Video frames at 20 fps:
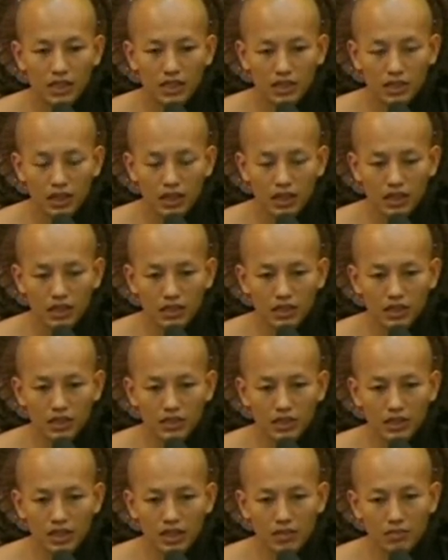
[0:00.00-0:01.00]
at the time,
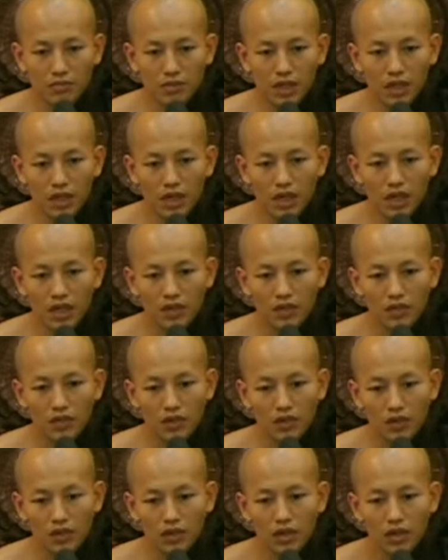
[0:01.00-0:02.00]
these karma are
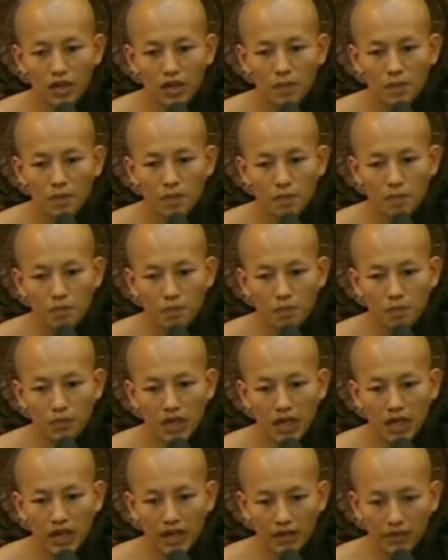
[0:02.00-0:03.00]
called
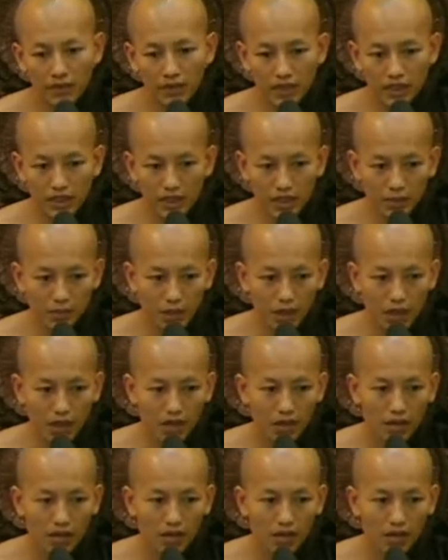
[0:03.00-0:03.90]
heavy karma.